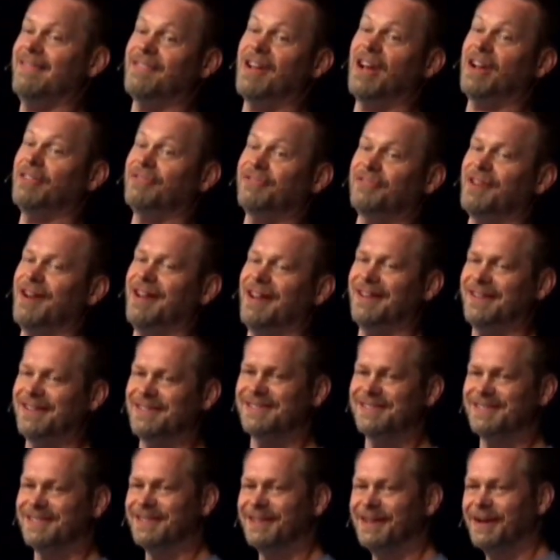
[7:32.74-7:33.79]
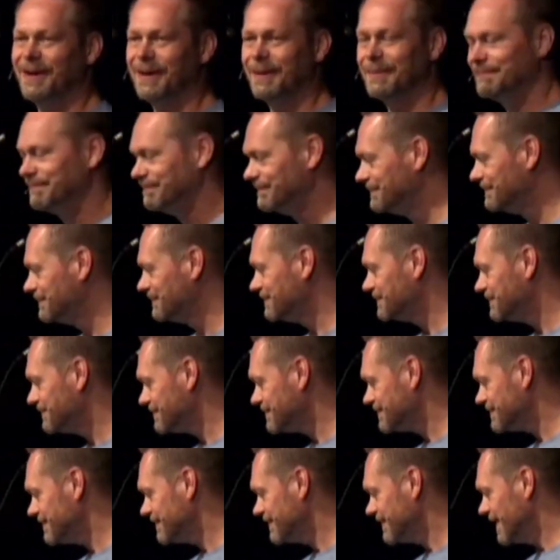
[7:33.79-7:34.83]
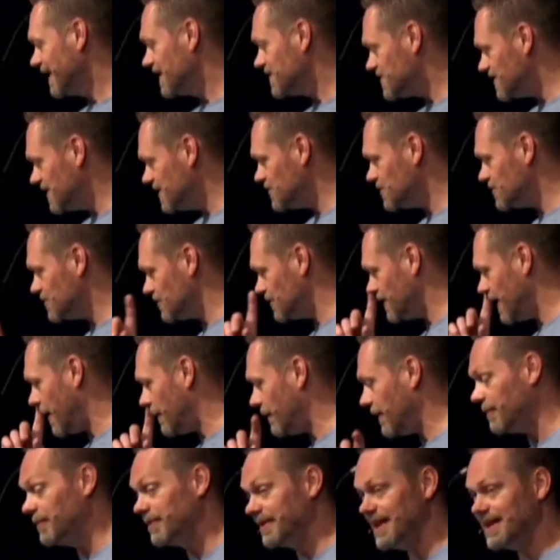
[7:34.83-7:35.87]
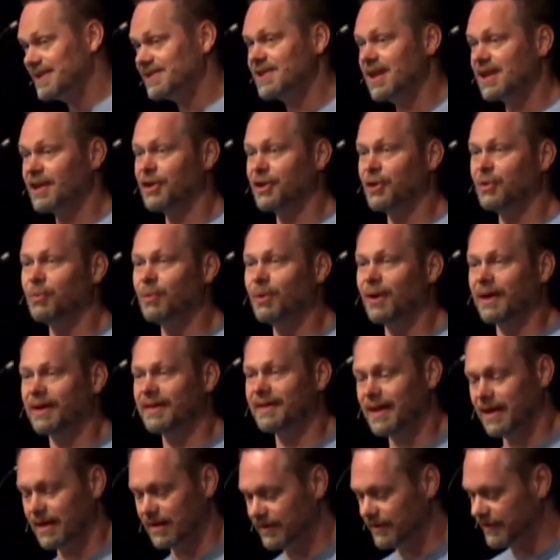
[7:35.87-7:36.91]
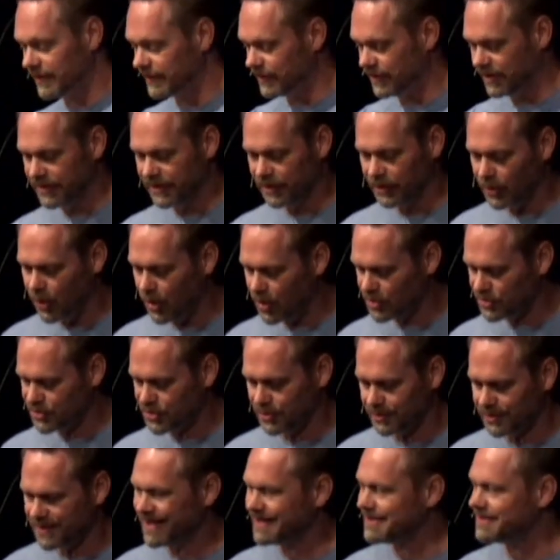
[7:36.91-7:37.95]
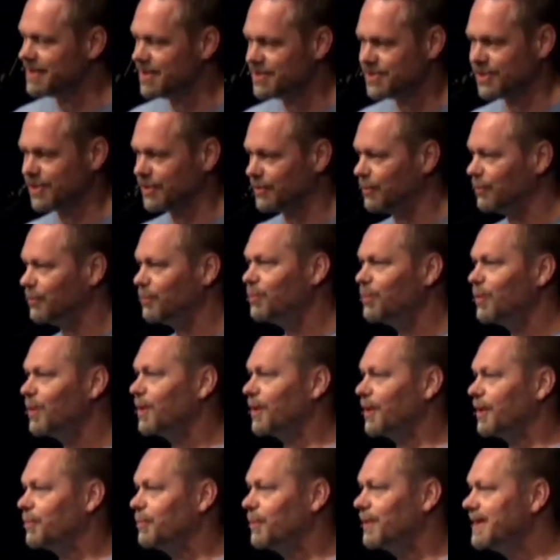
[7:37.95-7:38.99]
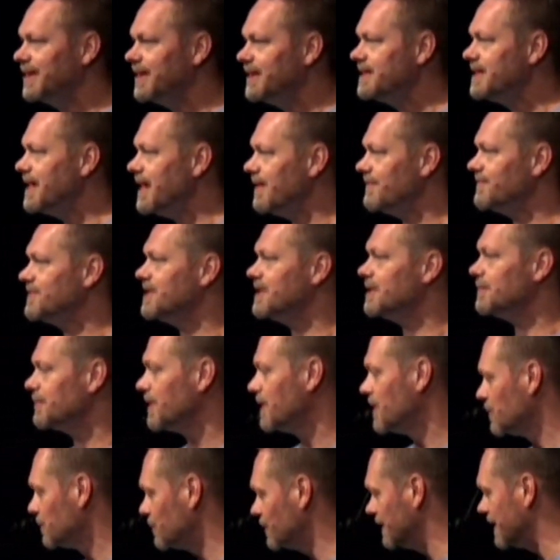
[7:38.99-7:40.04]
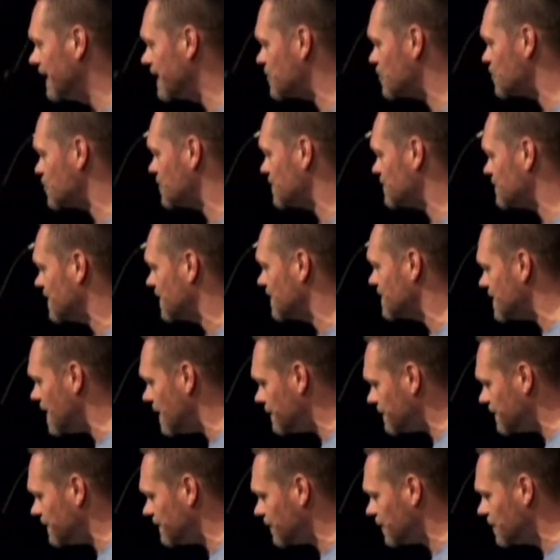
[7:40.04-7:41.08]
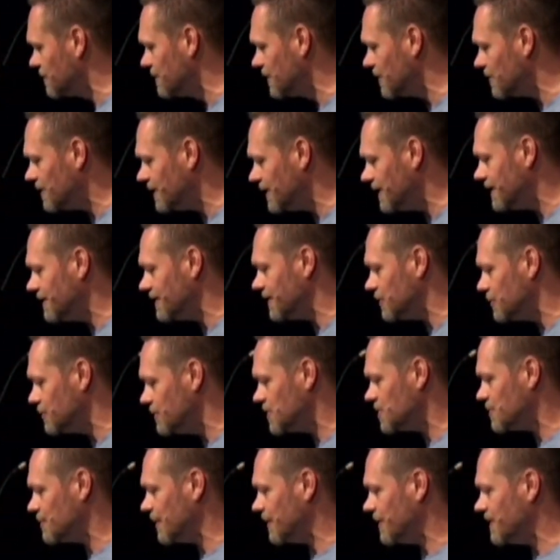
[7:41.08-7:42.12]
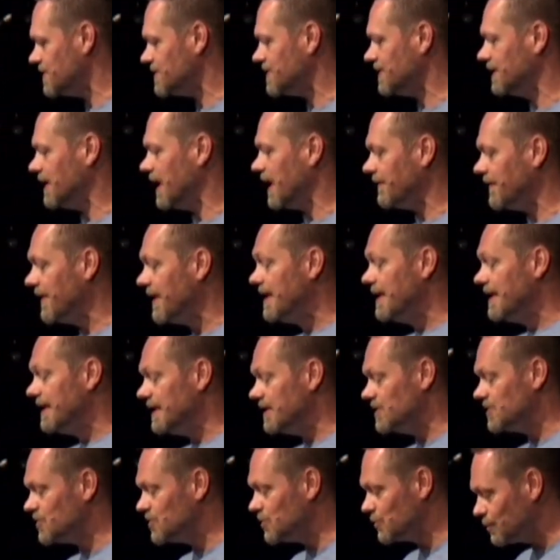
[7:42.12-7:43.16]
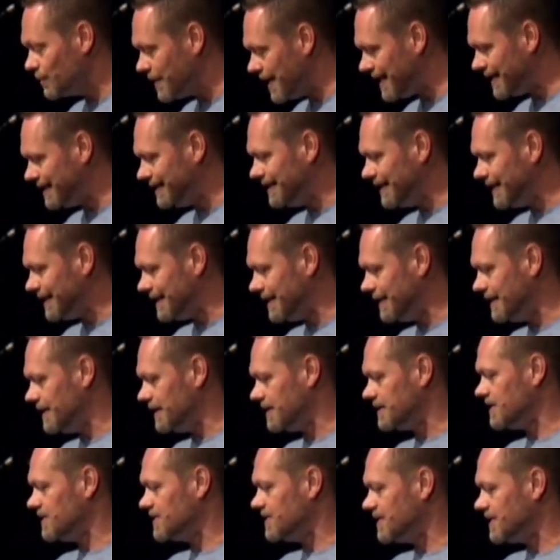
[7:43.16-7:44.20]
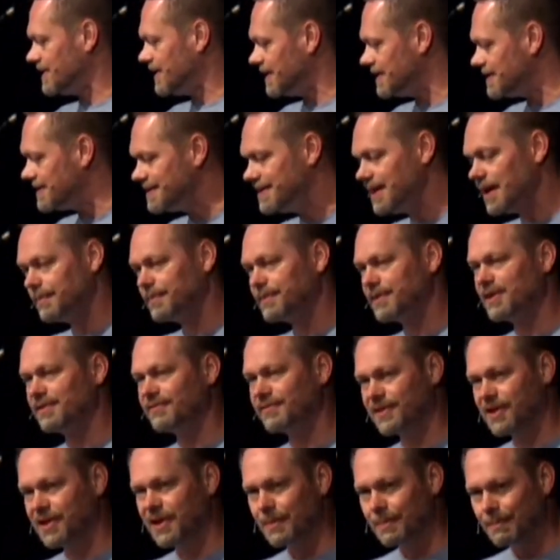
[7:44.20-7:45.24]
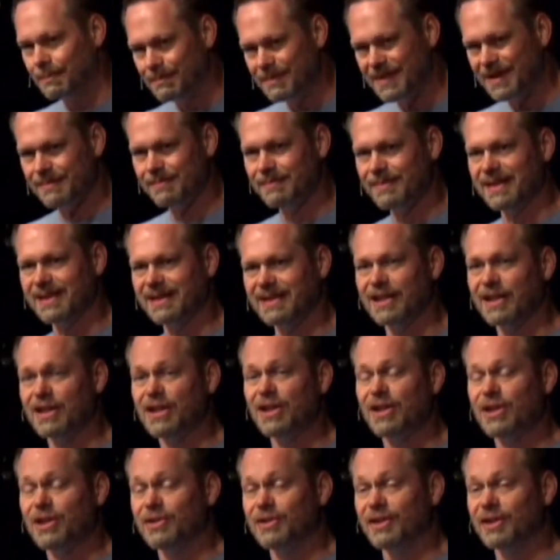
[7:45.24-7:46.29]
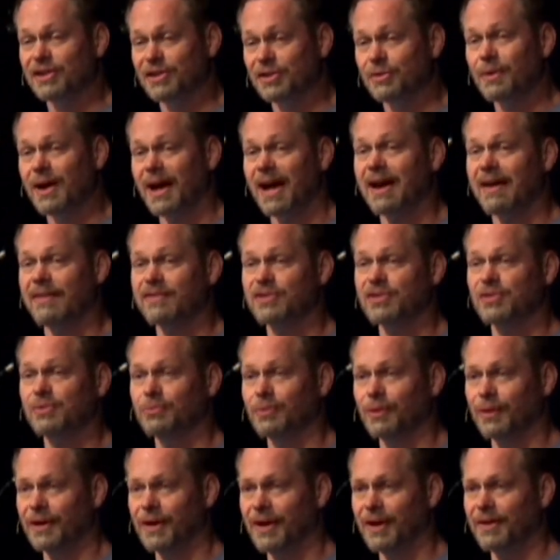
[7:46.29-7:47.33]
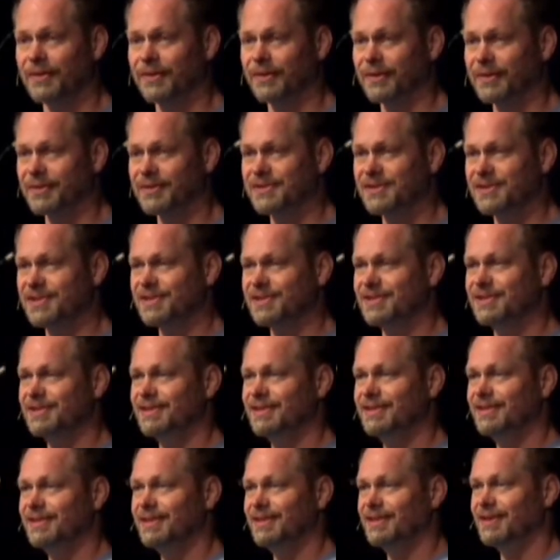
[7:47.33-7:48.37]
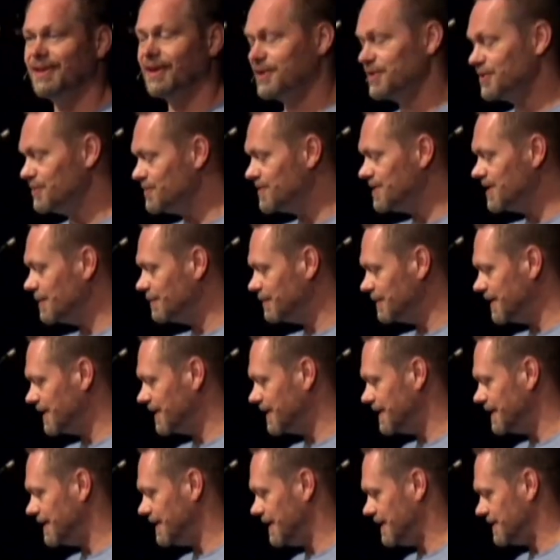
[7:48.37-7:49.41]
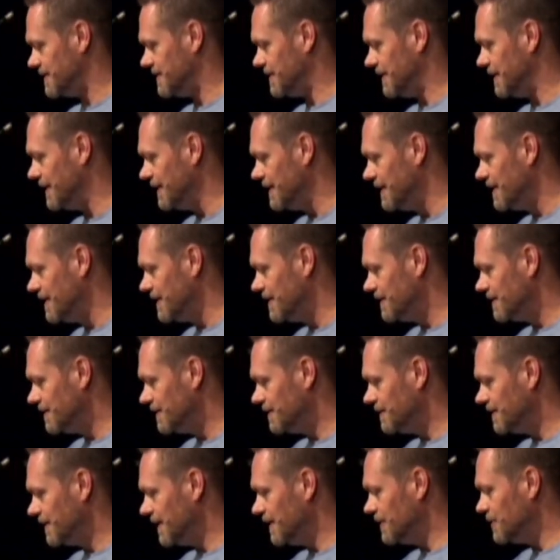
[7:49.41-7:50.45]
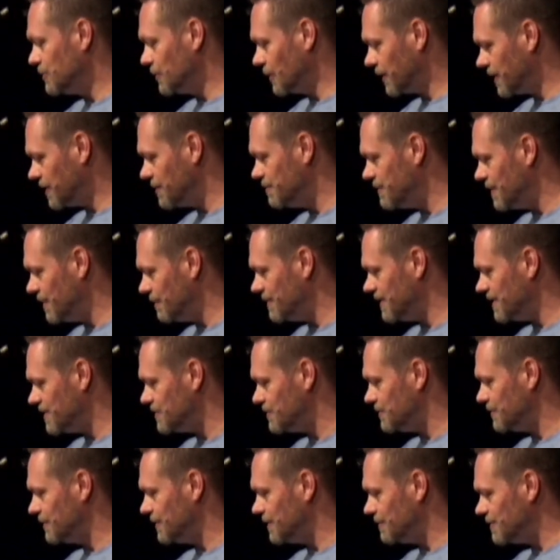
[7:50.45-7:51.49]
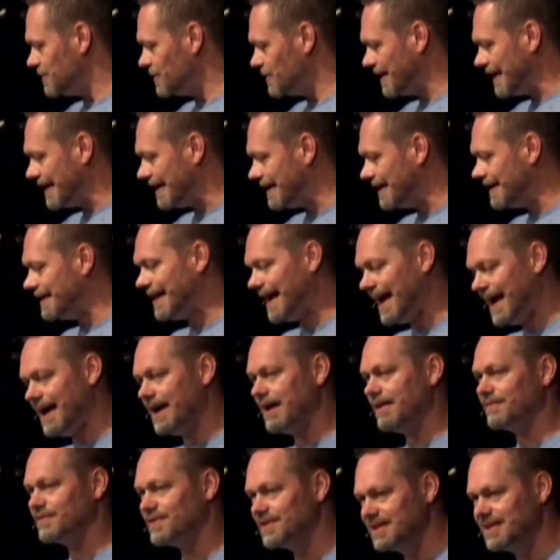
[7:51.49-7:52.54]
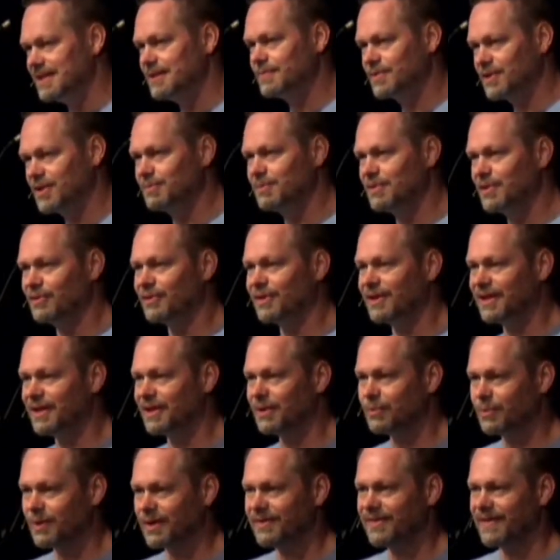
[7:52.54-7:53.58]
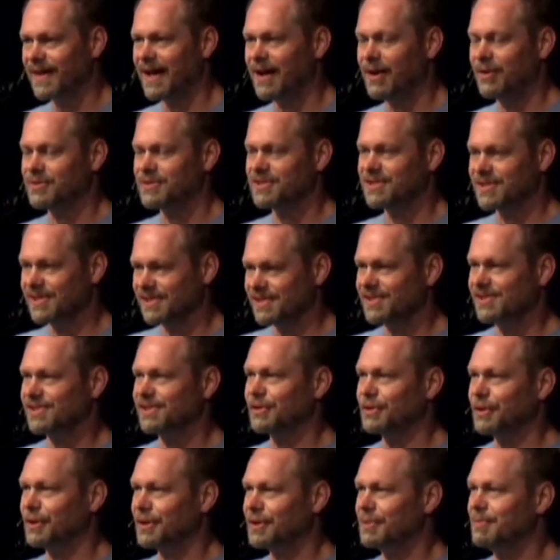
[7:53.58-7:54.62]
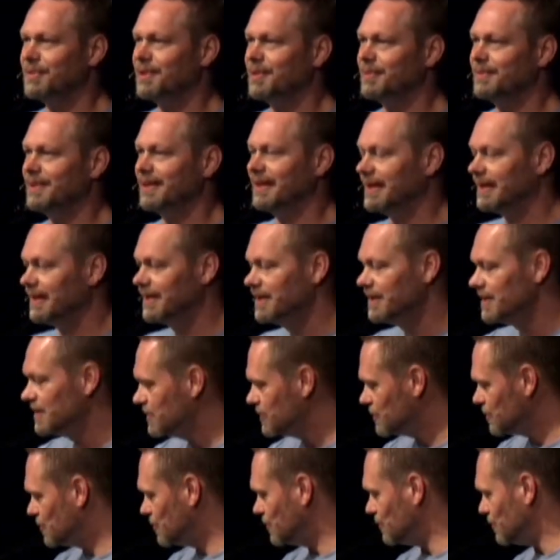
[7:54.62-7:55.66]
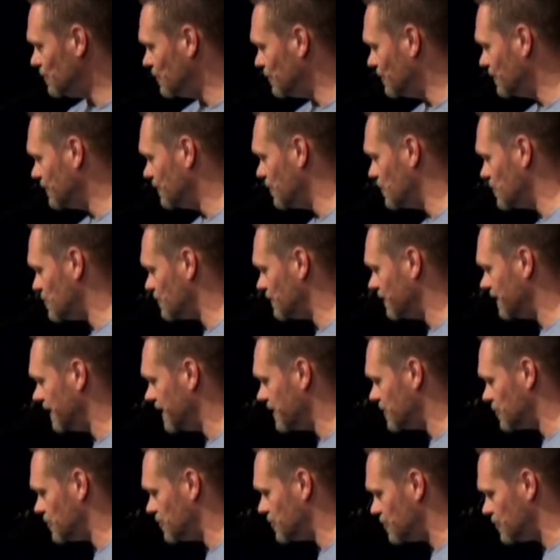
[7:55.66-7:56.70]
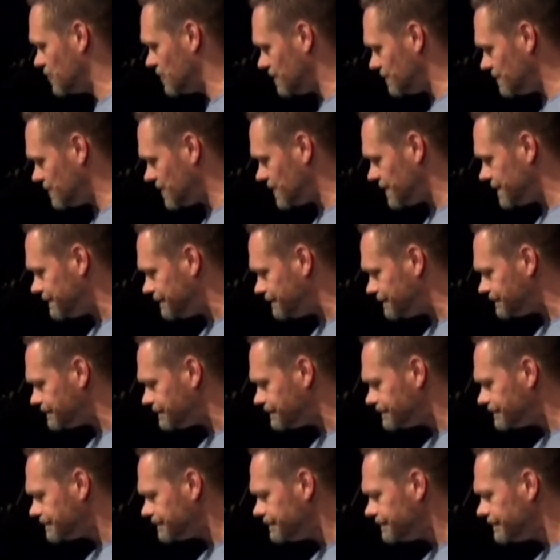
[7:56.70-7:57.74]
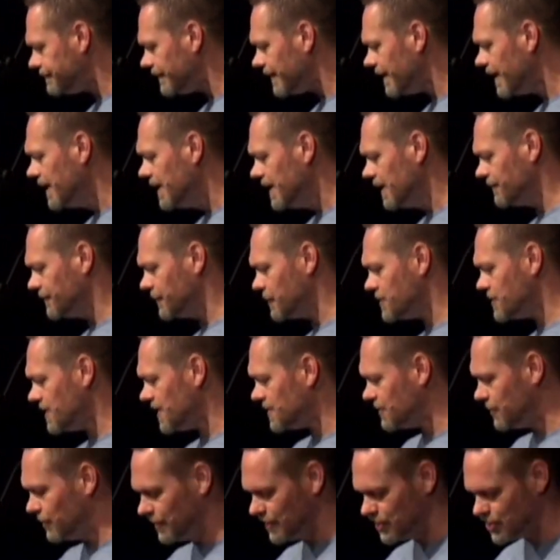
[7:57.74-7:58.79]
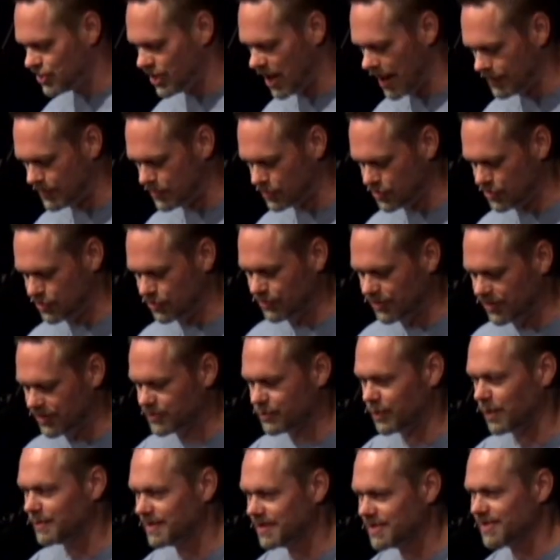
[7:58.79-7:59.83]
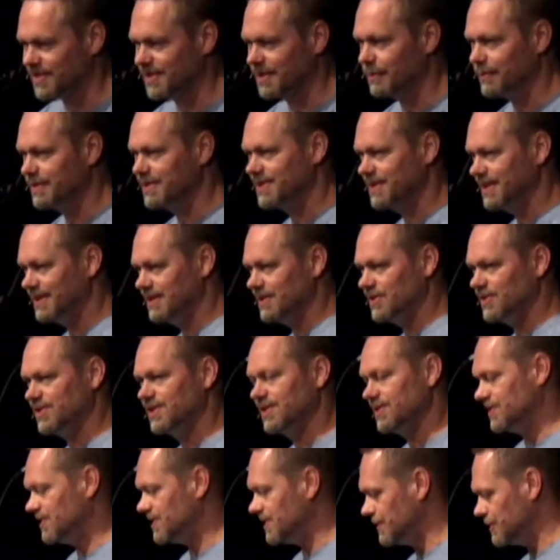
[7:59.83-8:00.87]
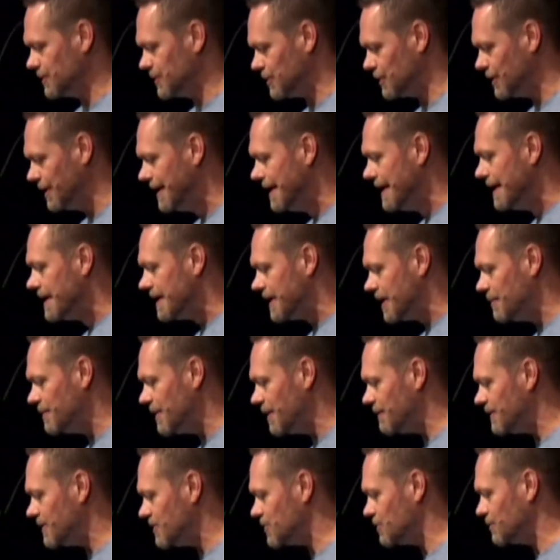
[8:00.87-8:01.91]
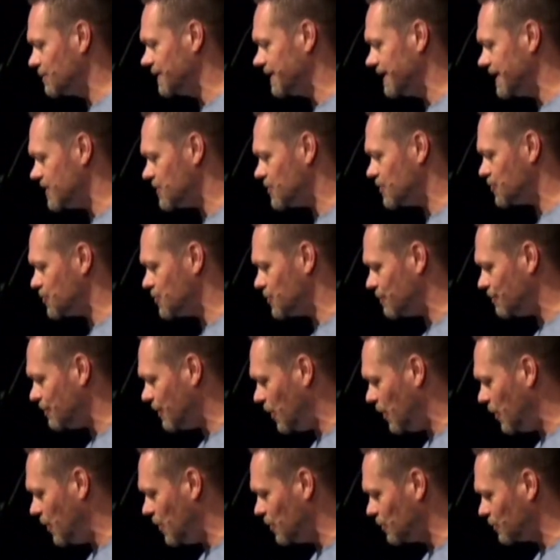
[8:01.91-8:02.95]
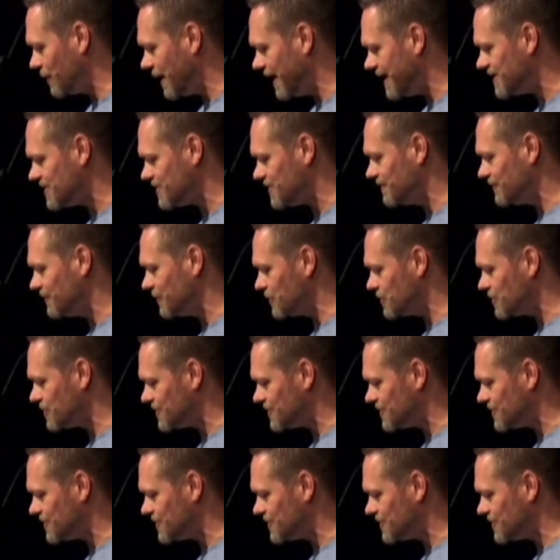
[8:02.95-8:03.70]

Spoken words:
got a friend, It's easier that way, but that's not going to work. That in the long term, that doesn't work. We need to have deep relationships. The depth of community that you experience in life is directly connected to the depth of commitment that you have toward others. Are you deeply connected in your commitment to them? You can't have deep community without sincere commitment to those relationships. In 1 Thessalonians chapter 2, here's what we see. We see this sincere commitment to relationship. Paul writes in verse